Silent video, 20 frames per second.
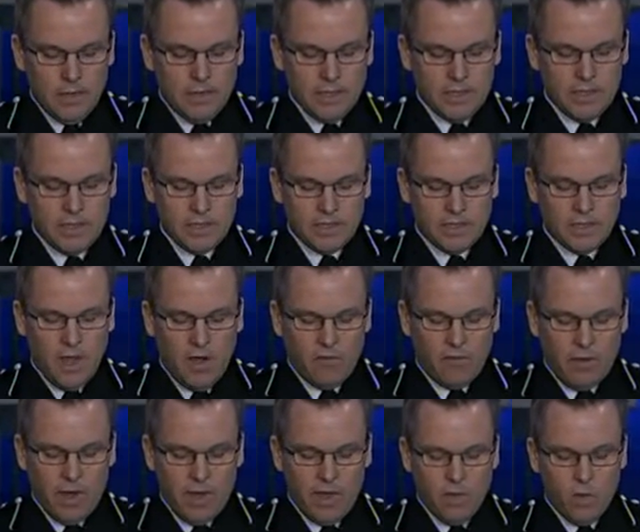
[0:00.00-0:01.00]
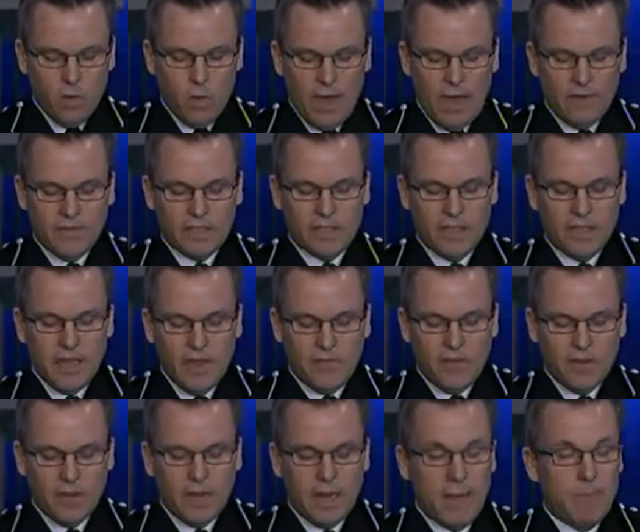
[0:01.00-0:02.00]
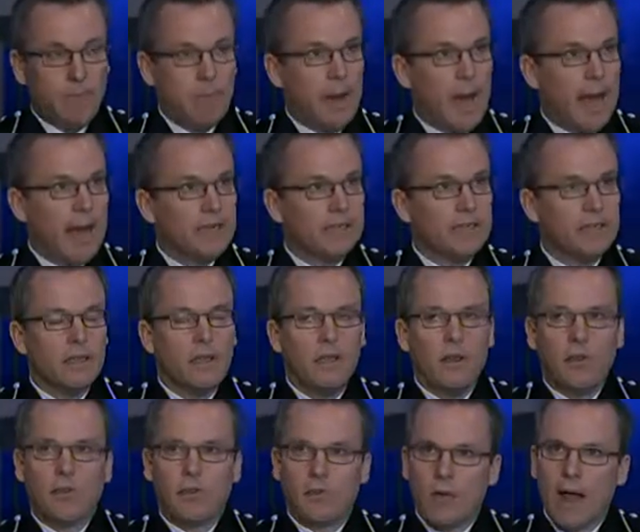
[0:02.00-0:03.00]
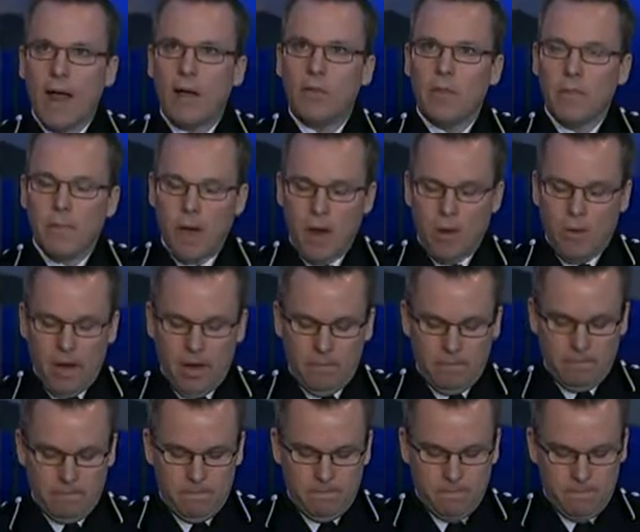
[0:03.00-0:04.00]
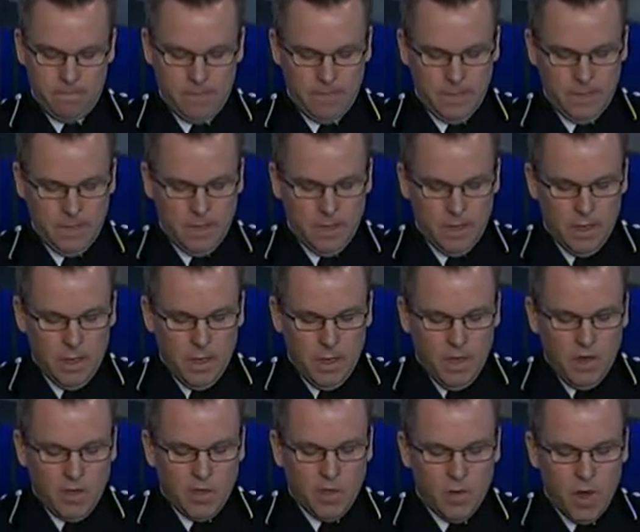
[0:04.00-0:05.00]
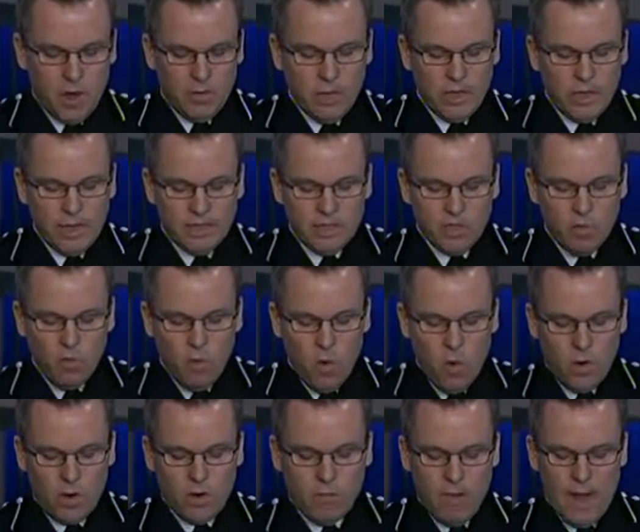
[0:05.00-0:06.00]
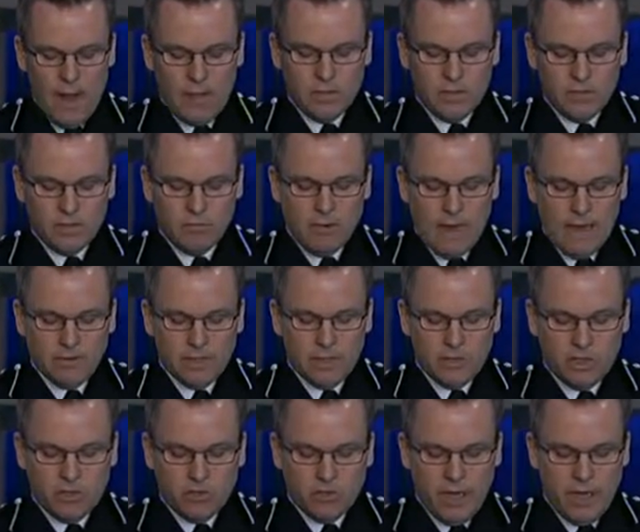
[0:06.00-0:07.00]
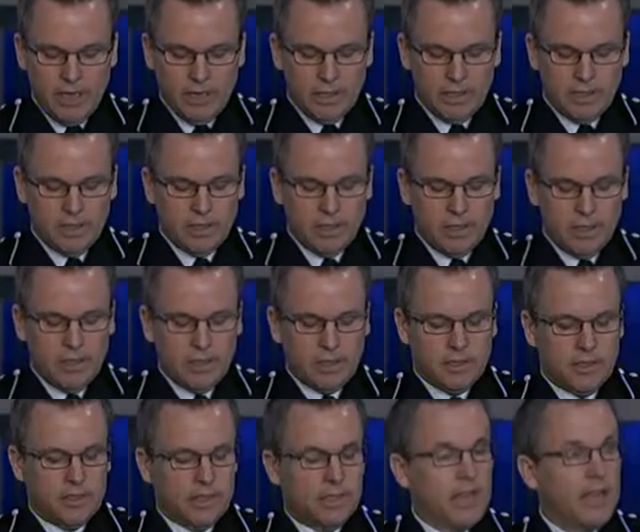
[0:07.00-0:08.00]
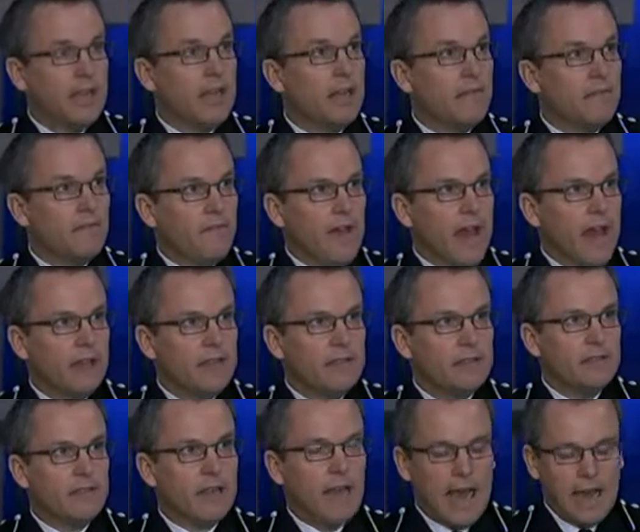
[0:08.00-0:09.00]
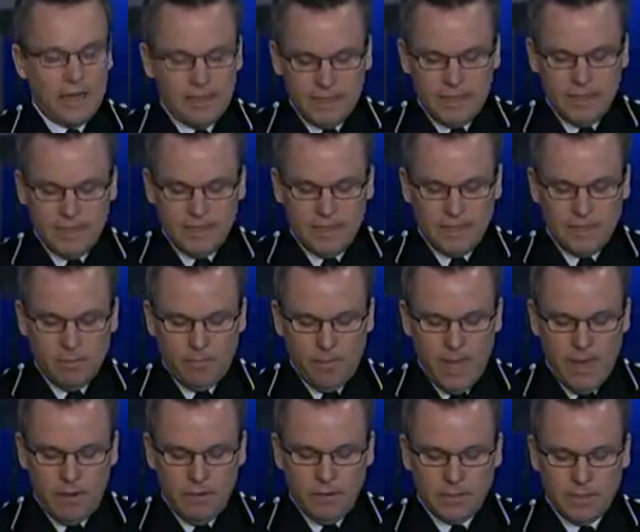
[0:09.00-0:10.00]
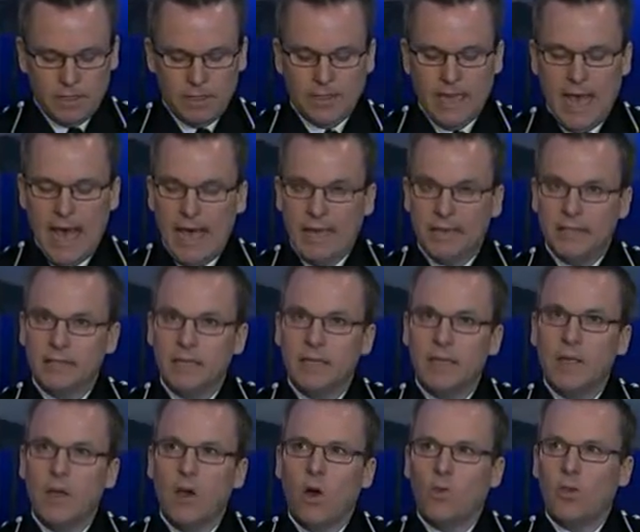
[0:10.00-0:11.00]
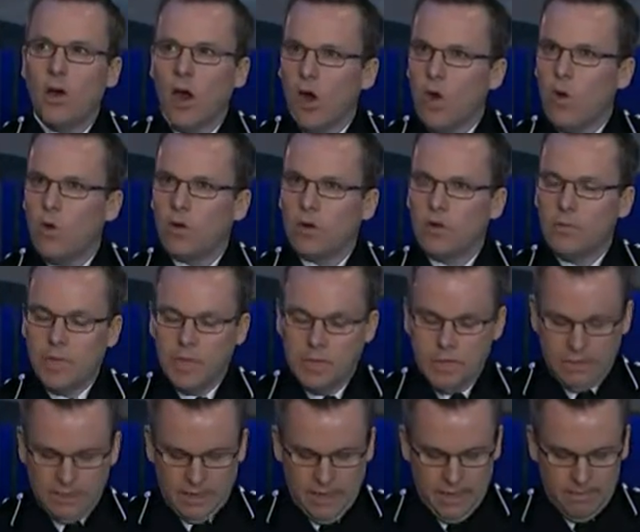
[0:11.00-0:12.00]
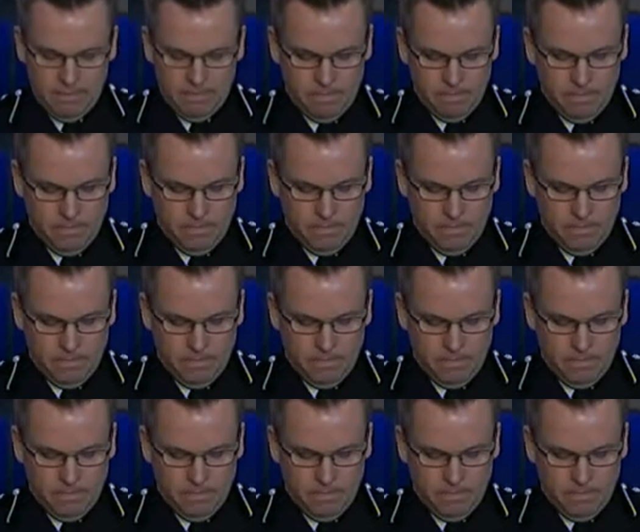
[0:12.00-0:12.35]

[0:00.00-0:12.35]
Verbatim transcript: This discovery will have a significant impact throughout the borough. You only need to walk around the surrounding streets to see the effect that Alice's disappearance has had on the whole community.